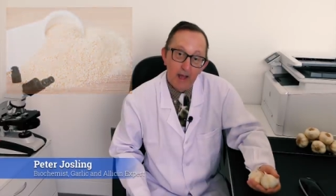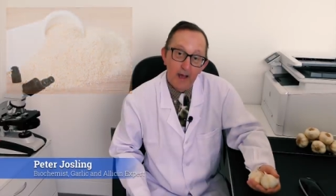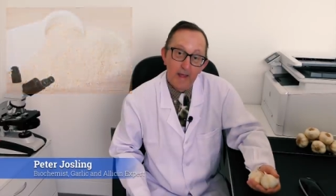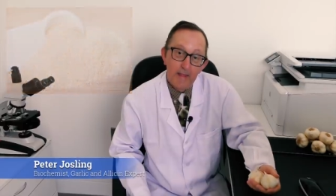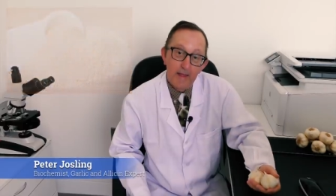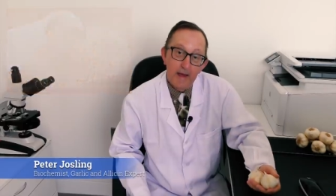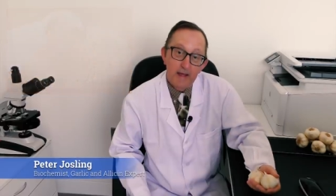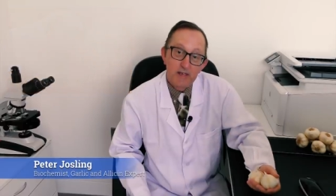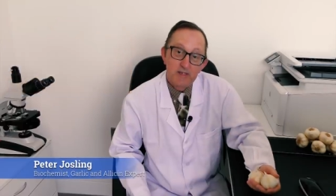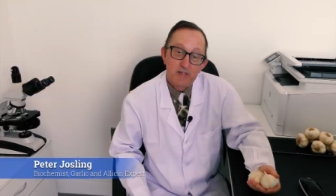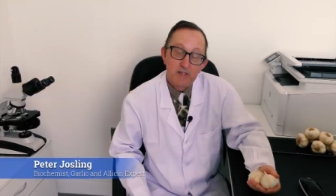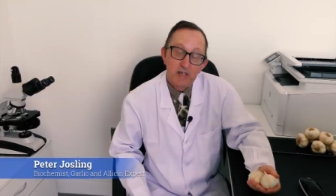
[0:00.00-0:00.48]

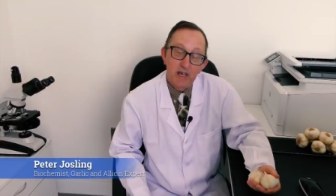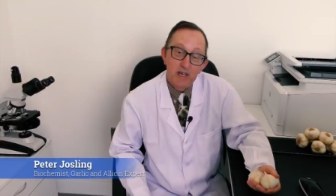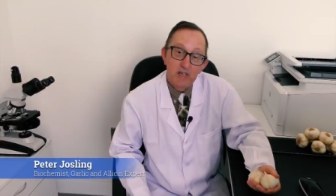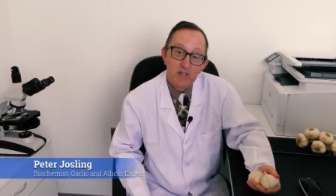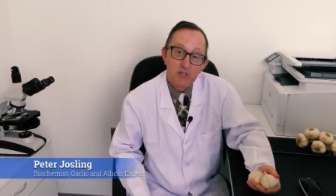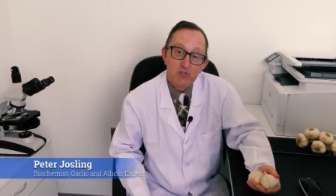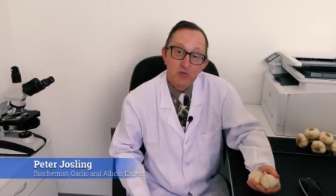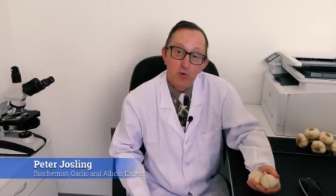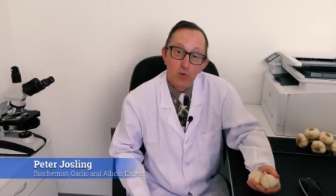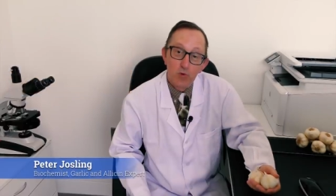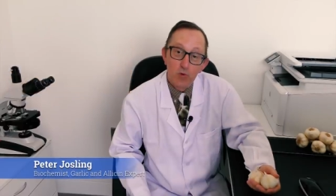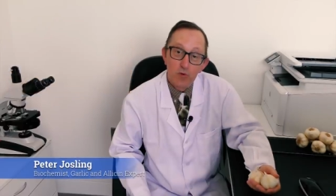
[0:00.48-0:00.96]
and that
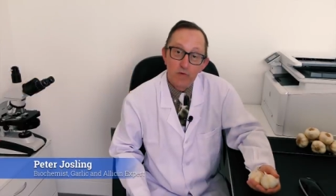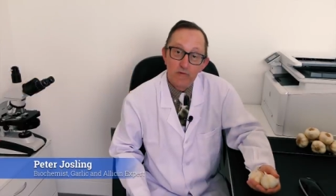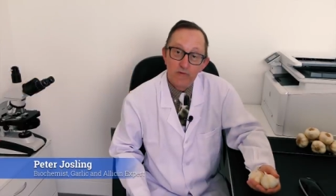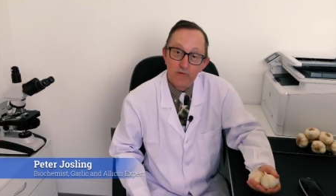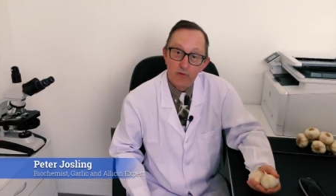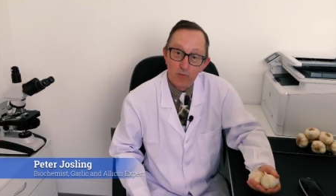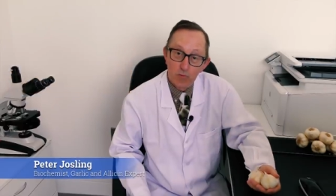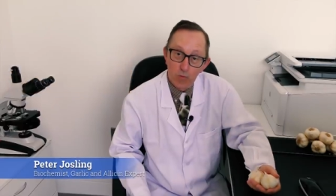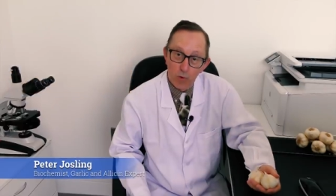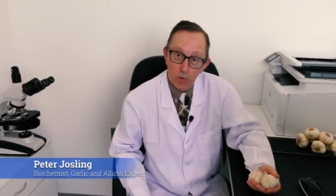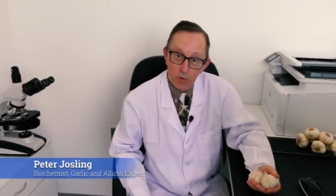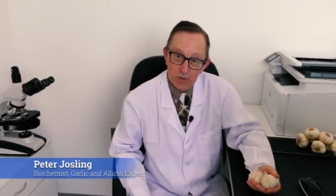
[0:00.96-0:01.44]
takes all of
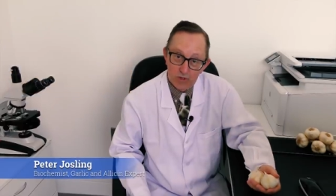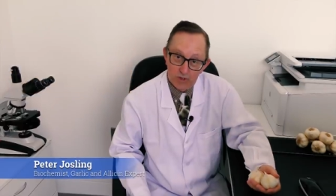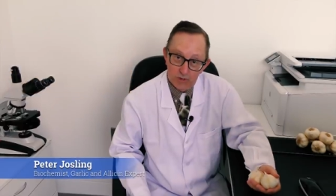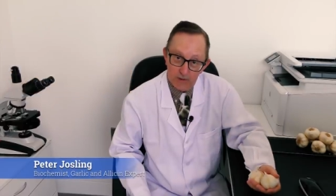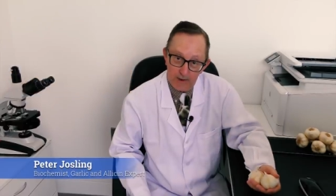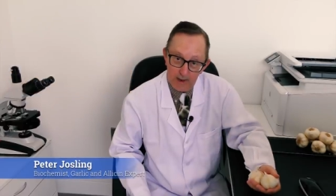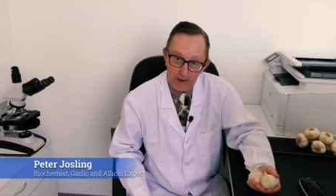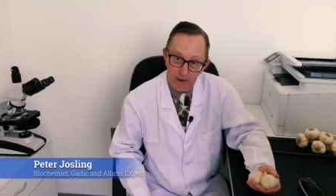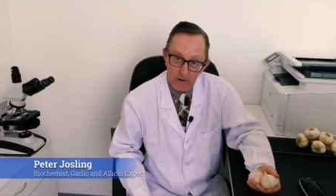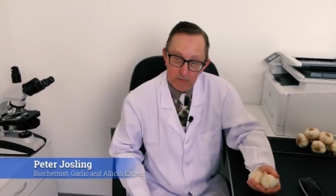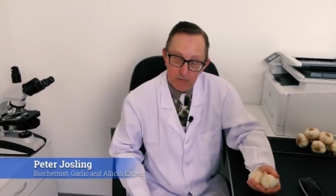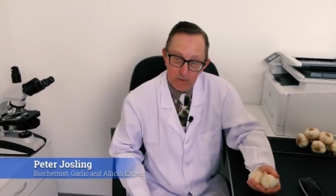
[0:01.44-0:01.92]
the
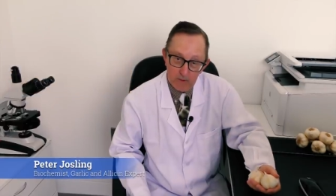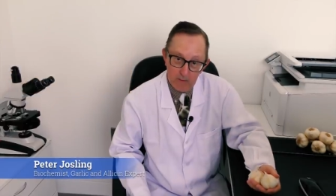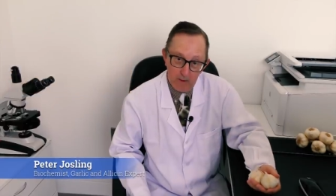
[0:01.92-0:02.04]
water out.